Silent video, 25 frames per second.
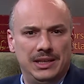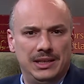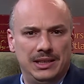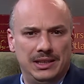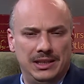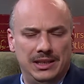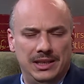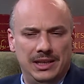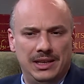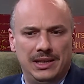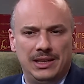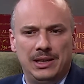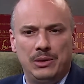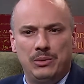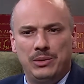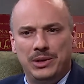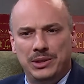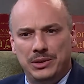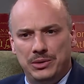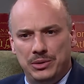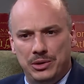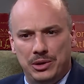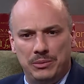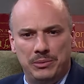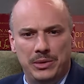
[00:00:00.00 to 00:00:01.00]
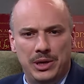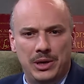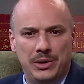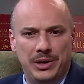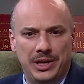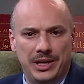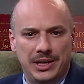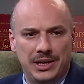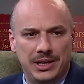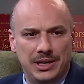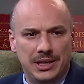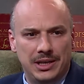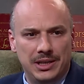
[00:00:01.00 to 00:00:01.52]
and then I went to
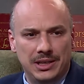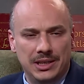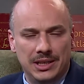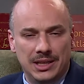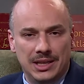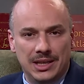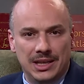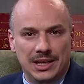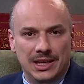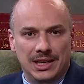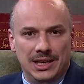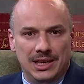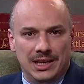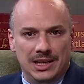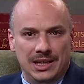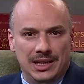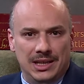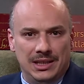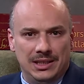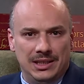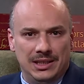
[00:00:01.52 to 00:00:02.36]
America, and